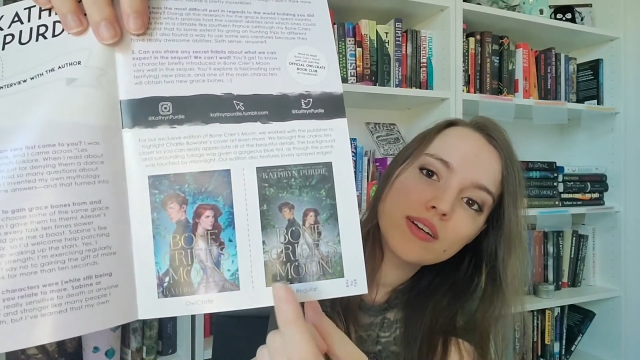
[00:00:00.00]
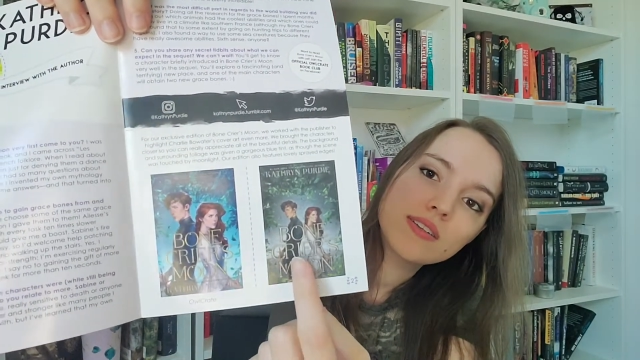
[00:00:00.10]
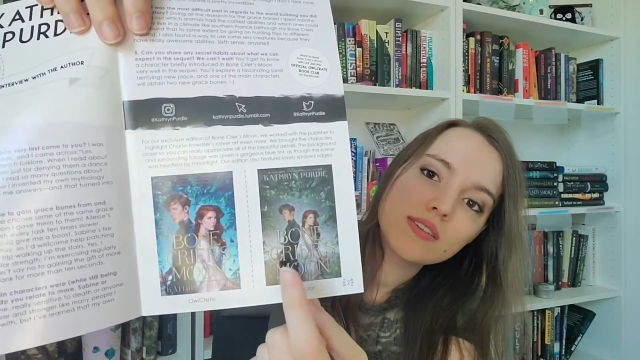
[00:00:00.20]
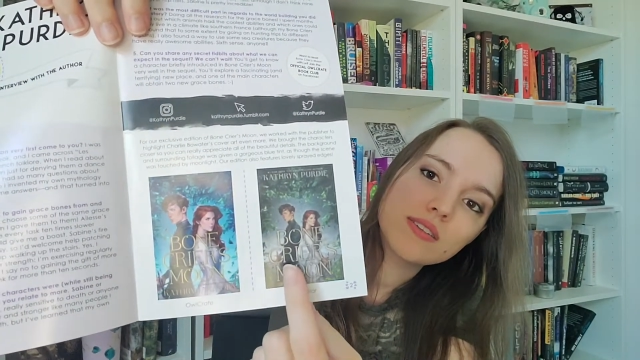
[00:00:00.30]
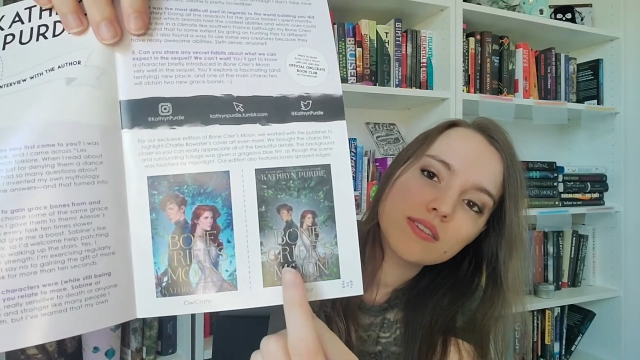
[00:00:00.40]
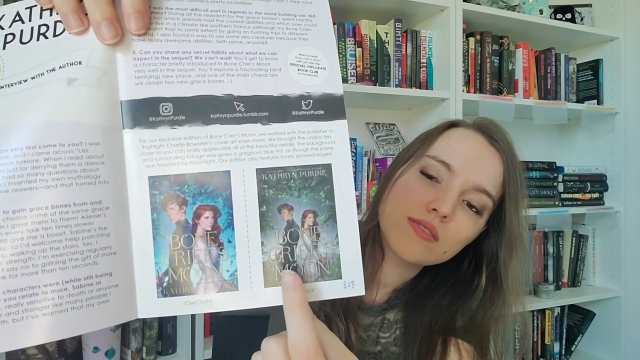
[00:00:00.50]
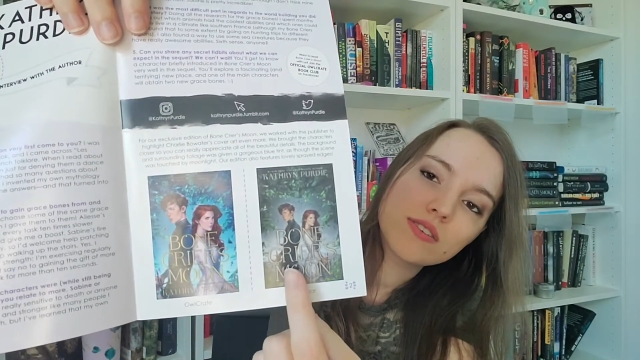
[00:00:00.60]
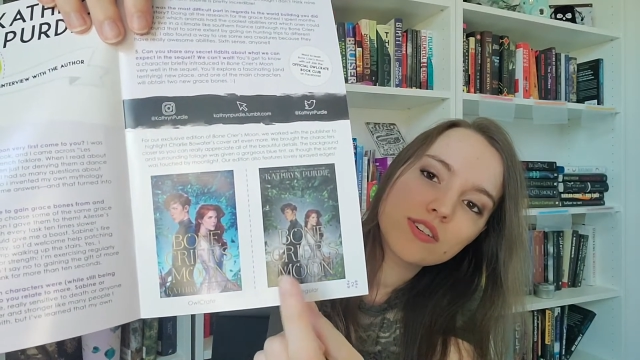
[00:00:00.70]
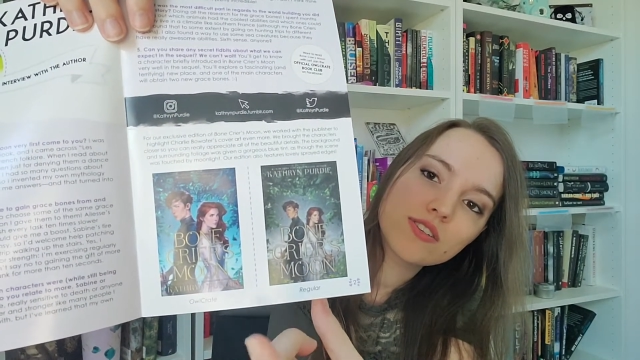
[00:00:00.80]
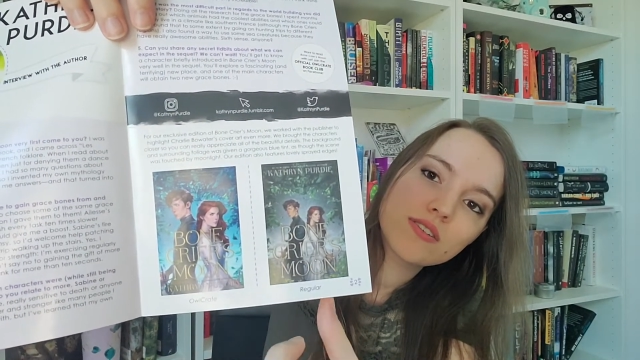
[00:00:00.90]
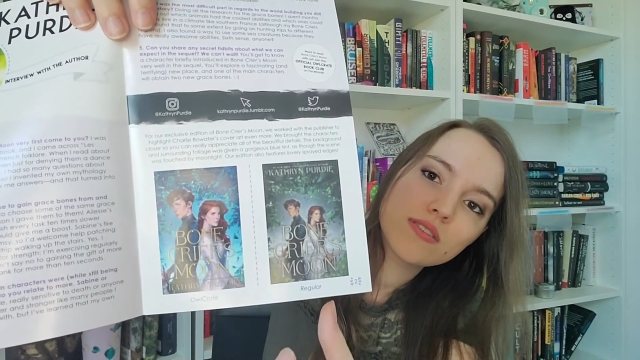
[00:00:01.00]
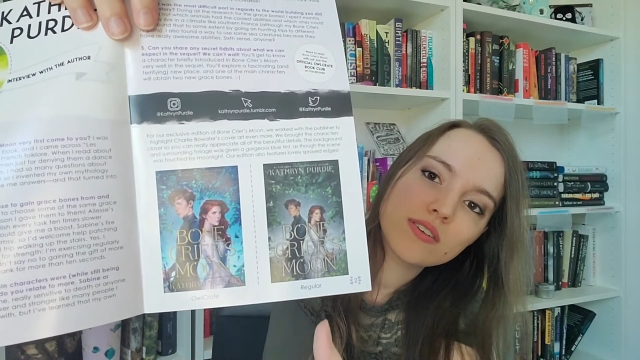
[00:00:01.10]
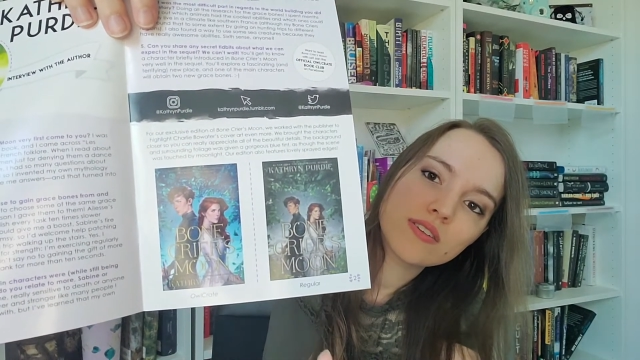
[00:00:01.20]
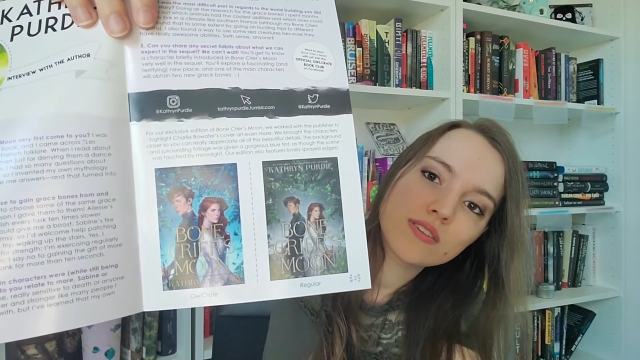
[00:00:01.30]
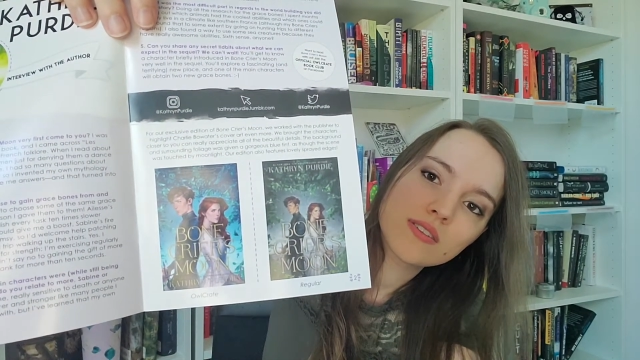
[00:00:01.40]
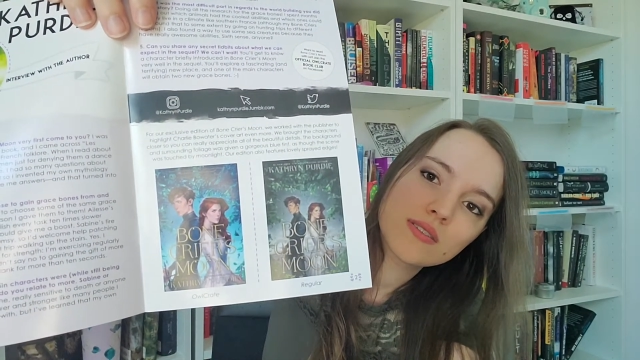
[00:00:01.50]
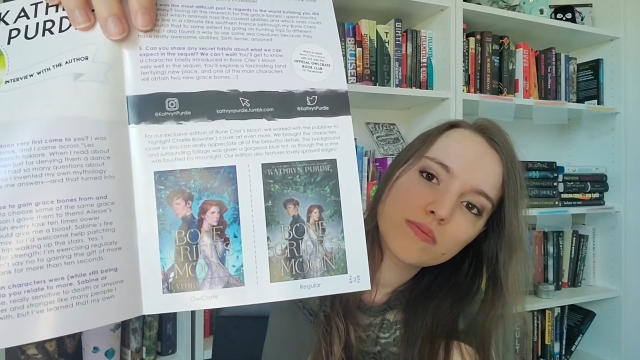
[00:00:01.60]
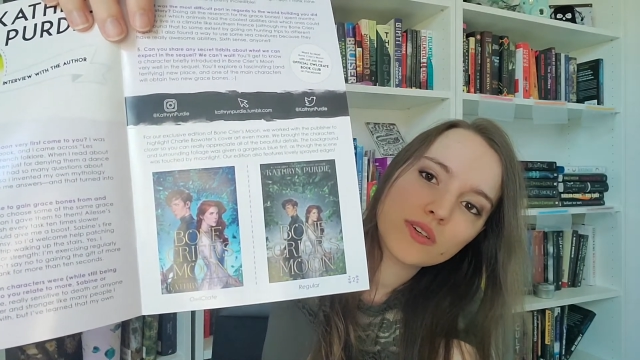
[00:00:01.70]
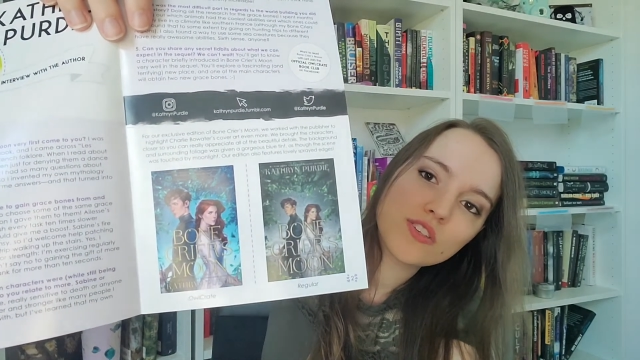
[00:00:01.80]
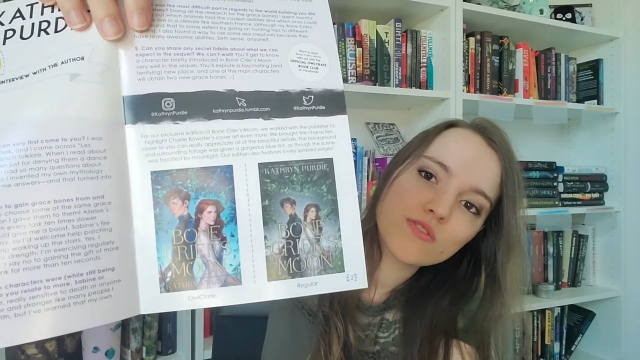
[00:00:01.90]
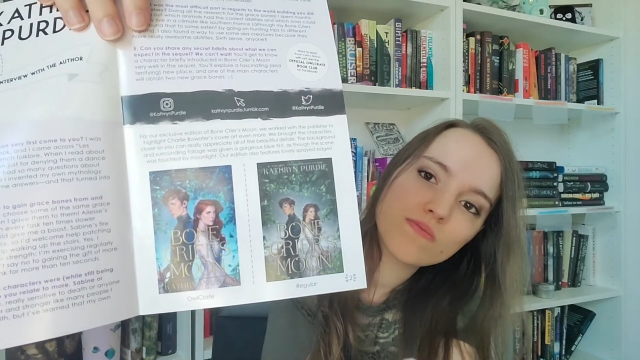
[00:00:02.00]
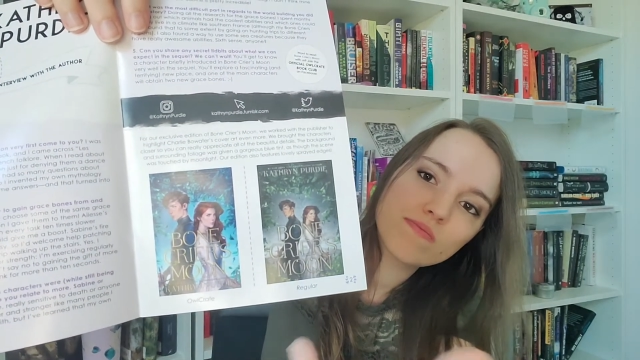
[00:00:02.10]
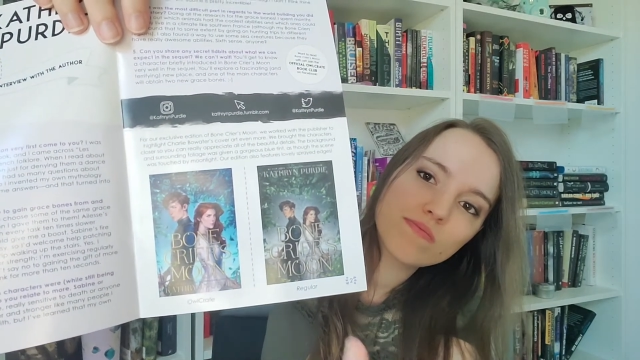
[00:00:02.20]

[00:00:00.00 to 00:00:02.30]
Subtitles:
This is the original and it's much